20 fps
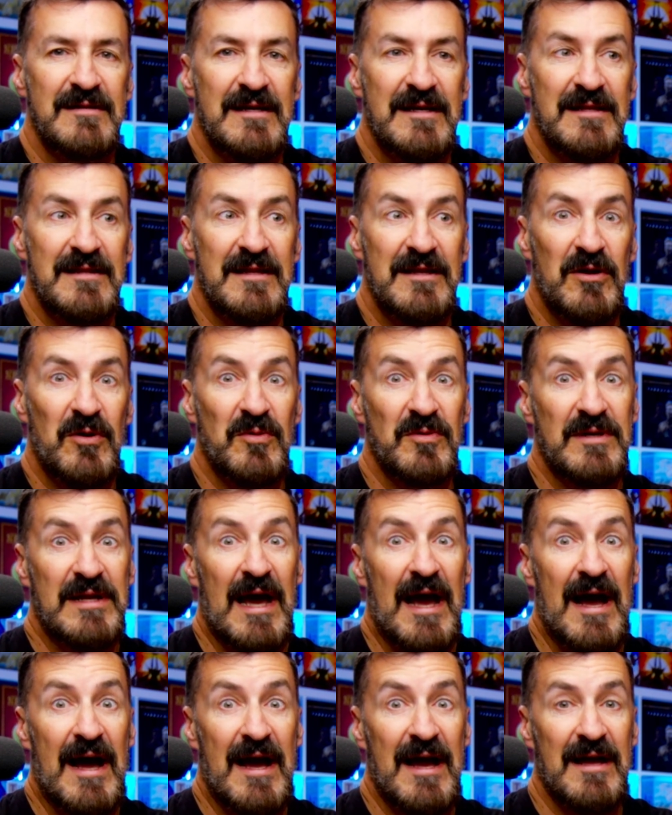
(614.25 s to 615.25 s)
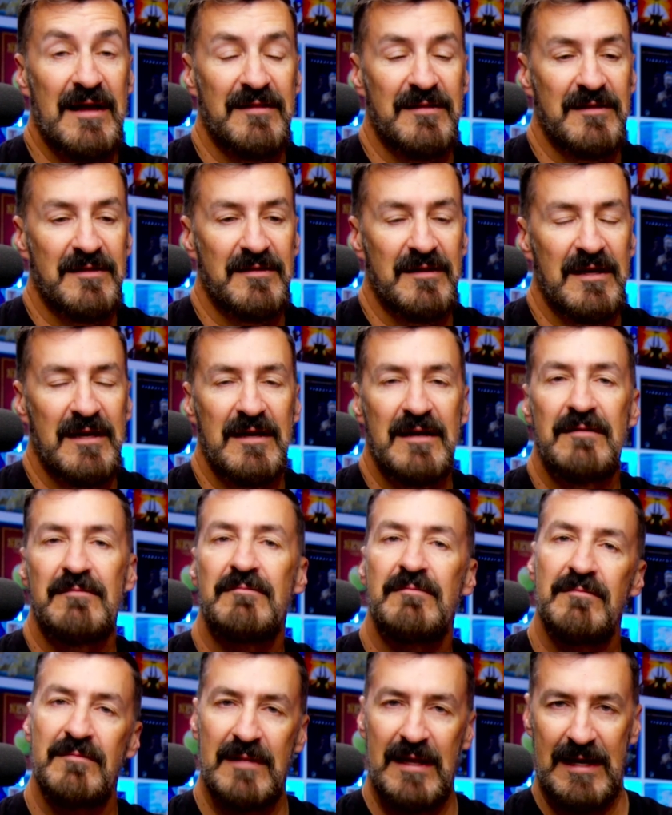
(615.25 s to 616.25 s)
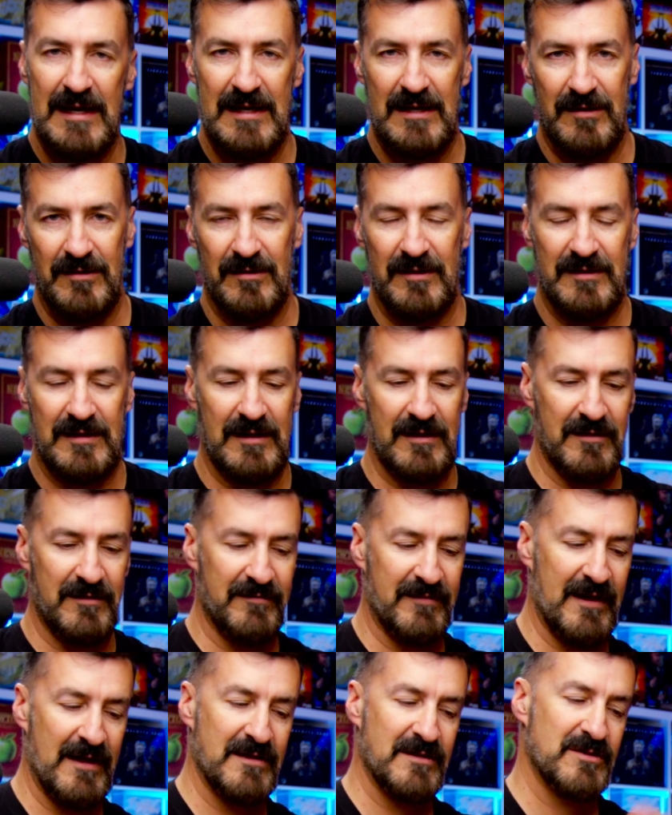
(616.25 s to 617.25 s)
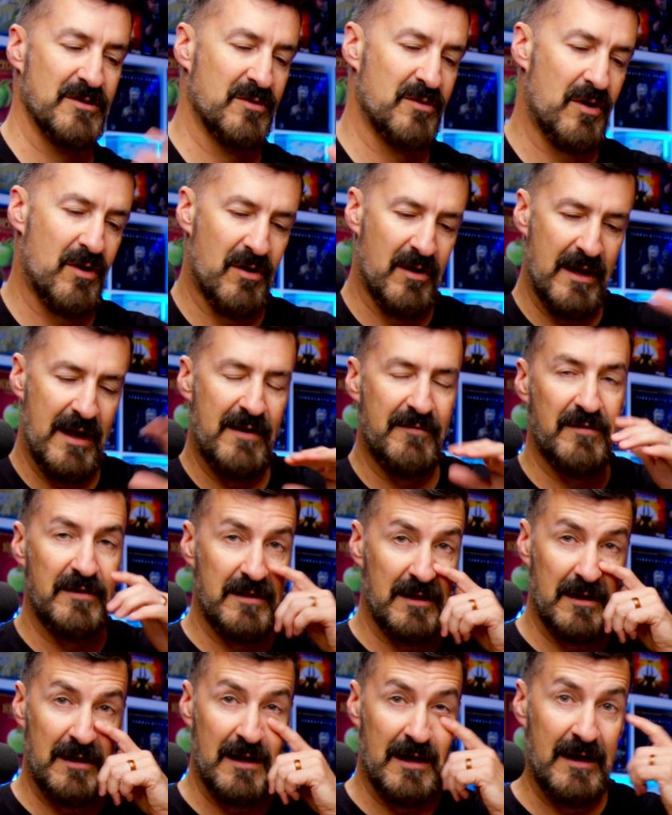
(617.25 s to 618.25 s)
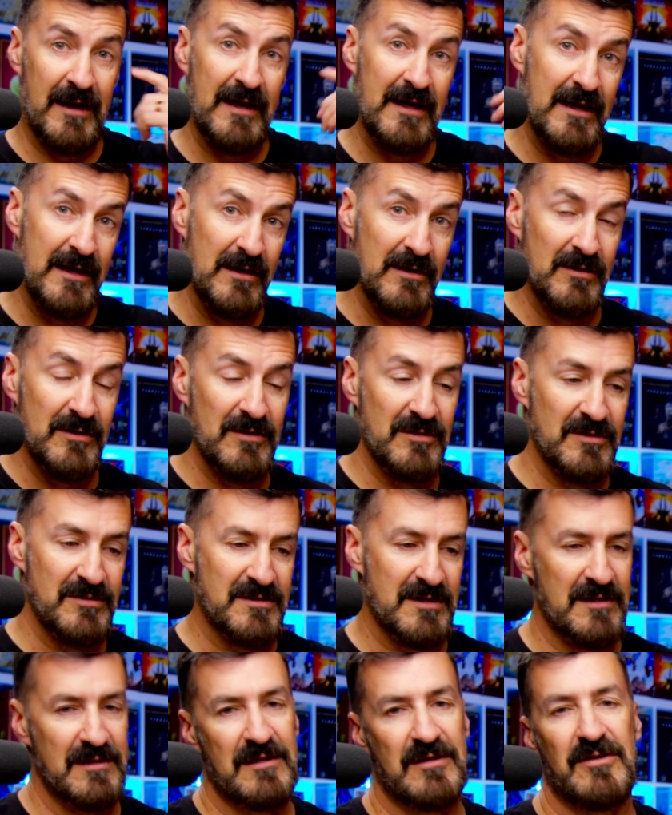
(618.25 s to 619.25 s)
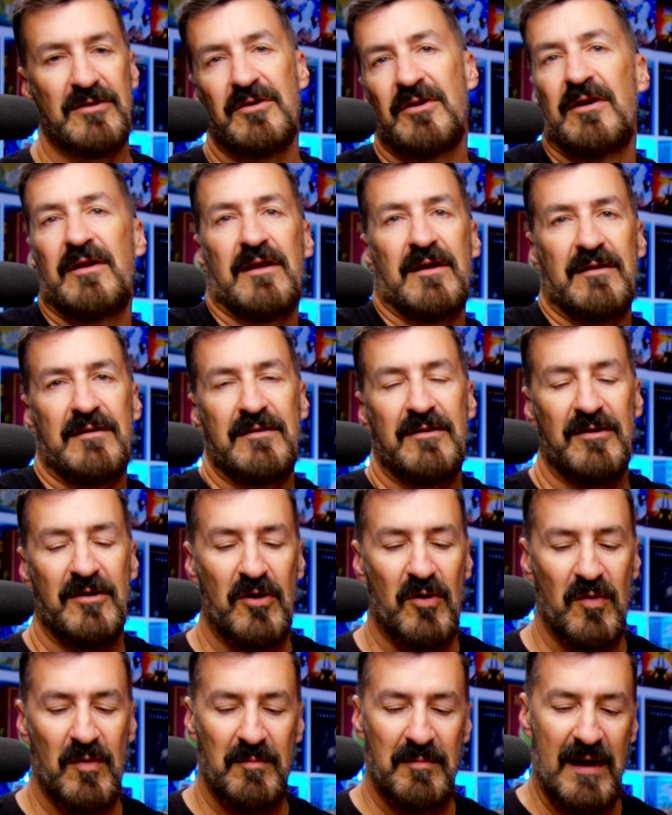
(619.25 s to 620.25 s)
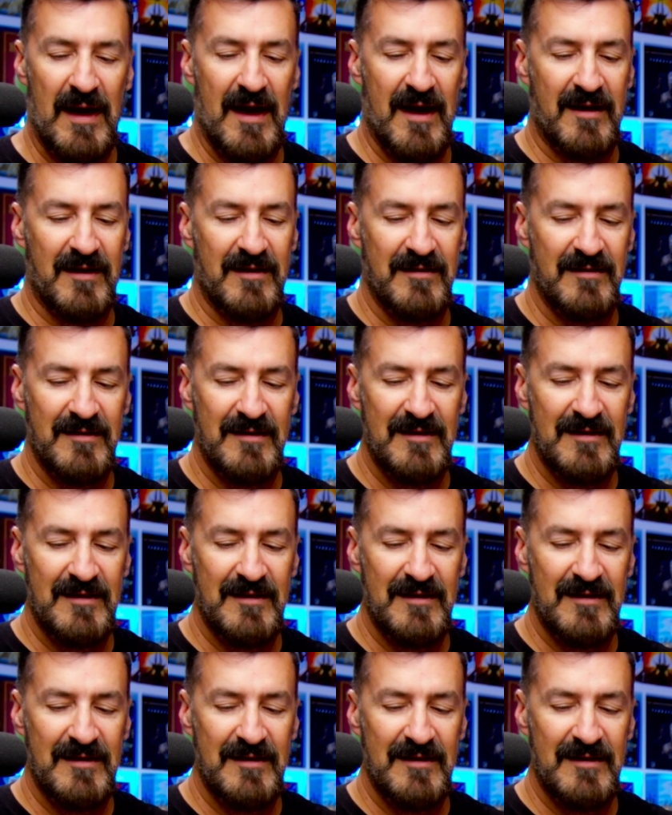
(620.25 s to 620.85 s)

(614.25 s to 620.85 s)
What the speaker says: and they don't die, then they heal at the end of that. So everything kind of heals, and then you're going back